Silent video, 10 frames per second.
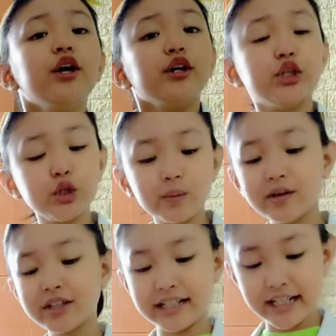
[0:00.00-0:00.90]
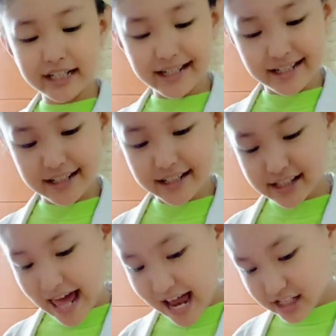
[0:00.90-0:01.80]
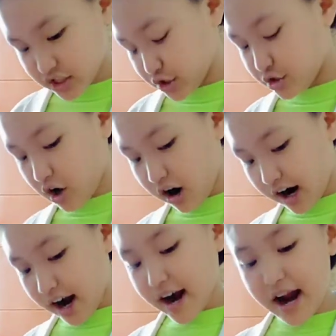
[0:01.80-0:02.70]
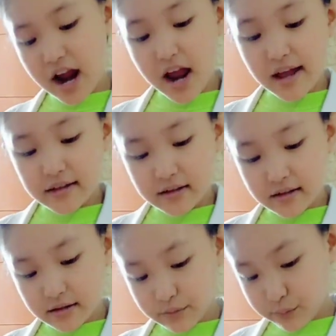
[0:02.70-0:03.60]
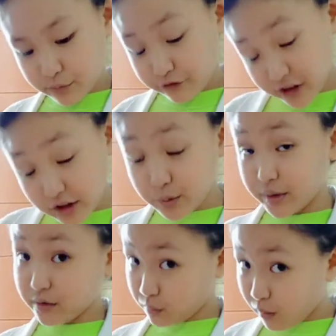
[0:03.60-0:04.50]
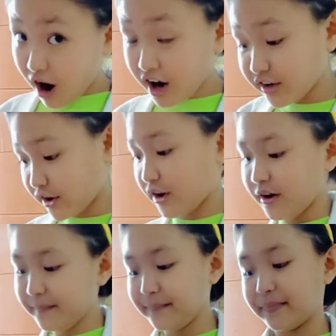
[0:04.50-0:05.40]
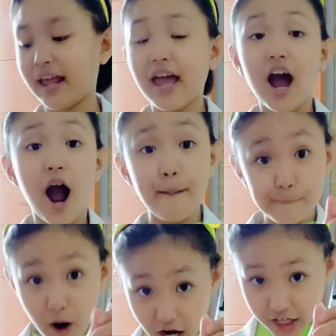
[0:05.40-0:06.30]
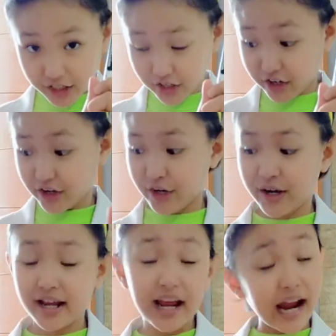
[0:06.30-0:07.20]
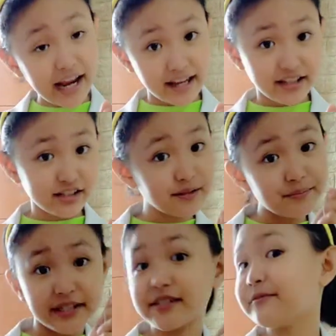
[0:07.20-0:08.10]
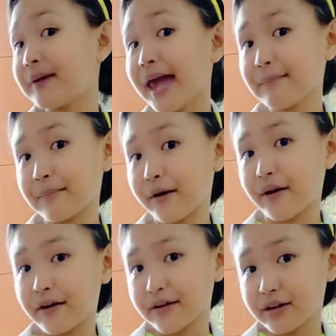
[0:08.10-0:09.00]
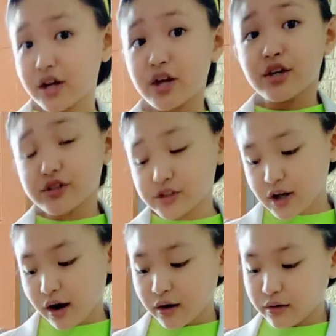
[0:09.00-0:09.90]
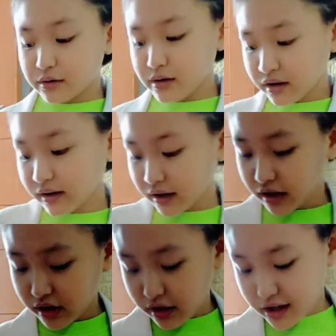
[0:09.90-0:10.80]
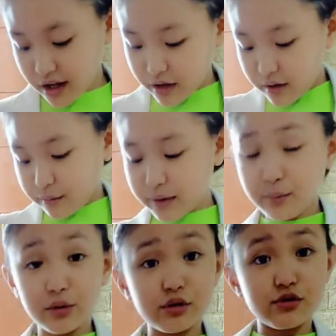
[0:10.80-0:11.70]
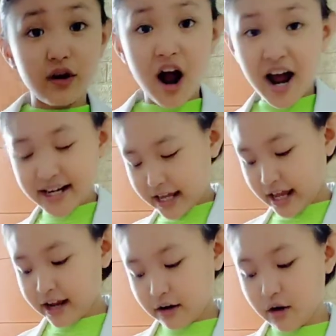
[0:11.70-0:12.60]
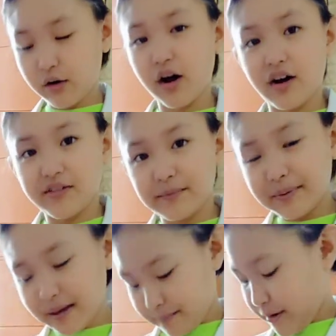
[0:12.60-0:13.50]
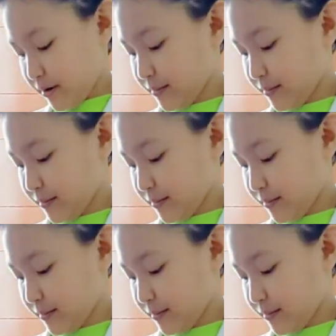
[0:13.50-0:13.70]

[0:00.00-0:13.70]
You will need a glass jar filled with water, a marker, and some piece of paper. So, we will draw an arrow on the paper.